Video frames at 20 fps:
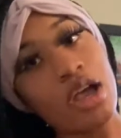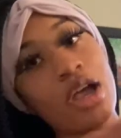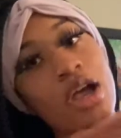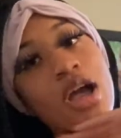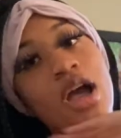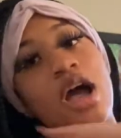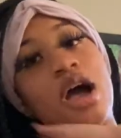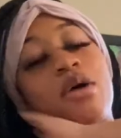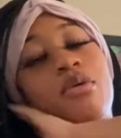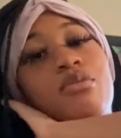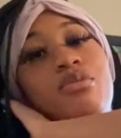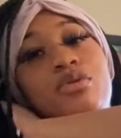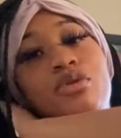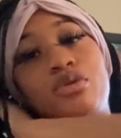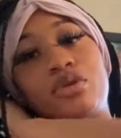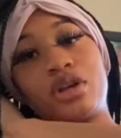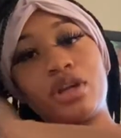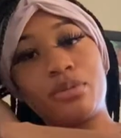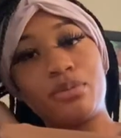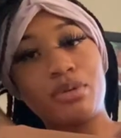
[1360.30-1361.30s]
I
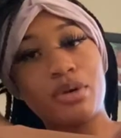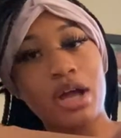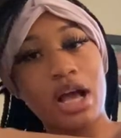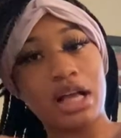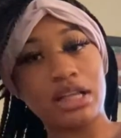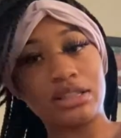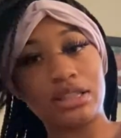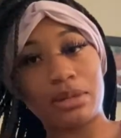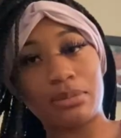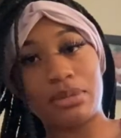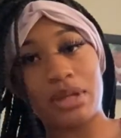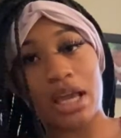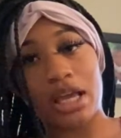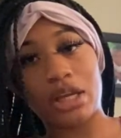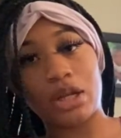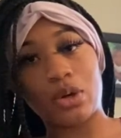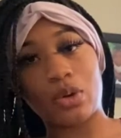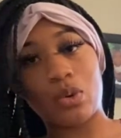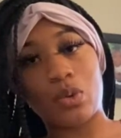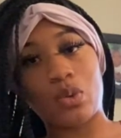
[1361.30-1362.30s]
will keep you guys
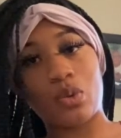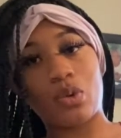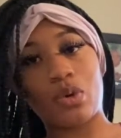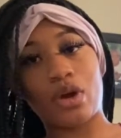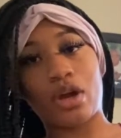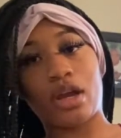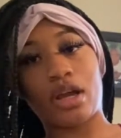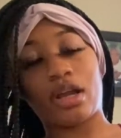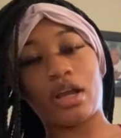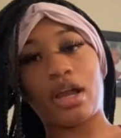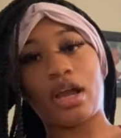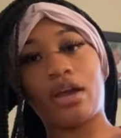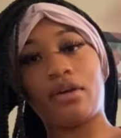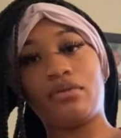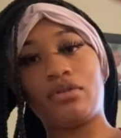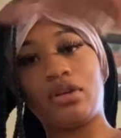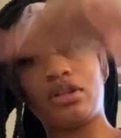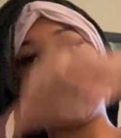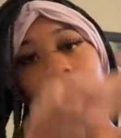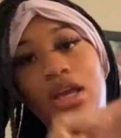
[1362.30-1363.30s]
updated on
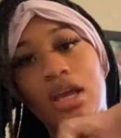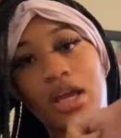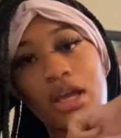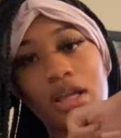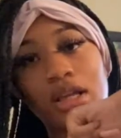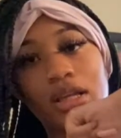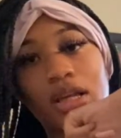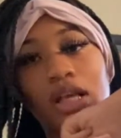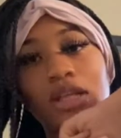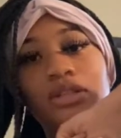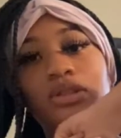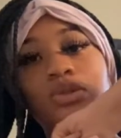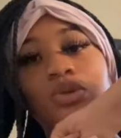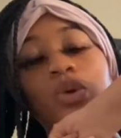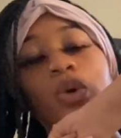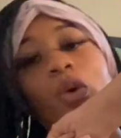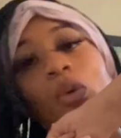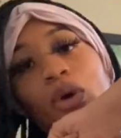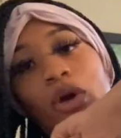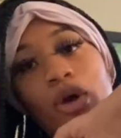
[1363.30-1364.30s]
everything that's
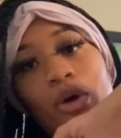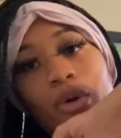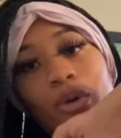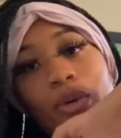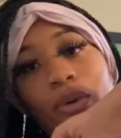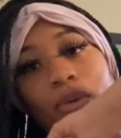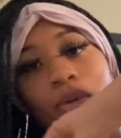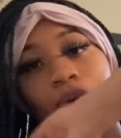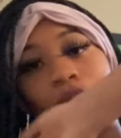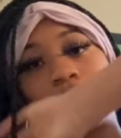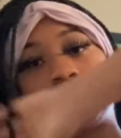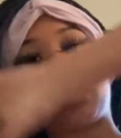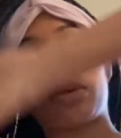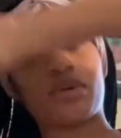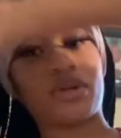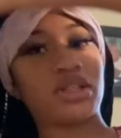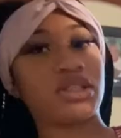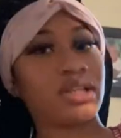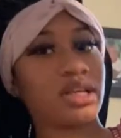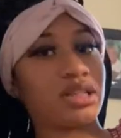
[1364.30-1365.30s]
going on. I'm
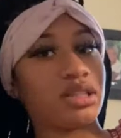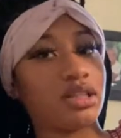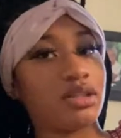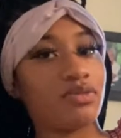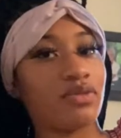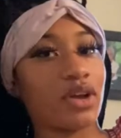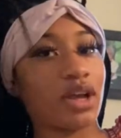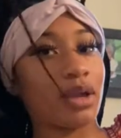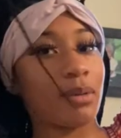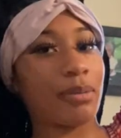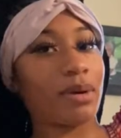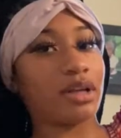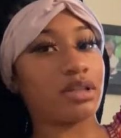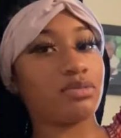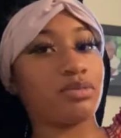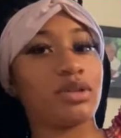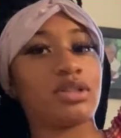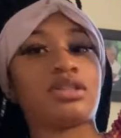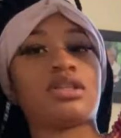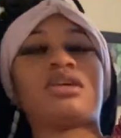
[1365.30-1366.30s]
sorry to take these fucking parts
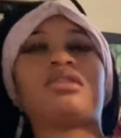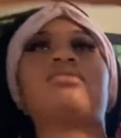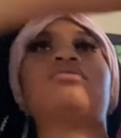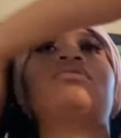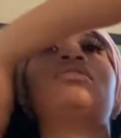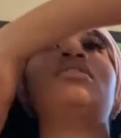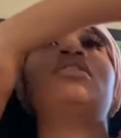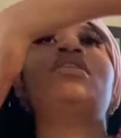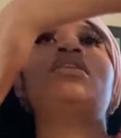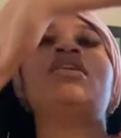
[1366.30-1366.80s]
out.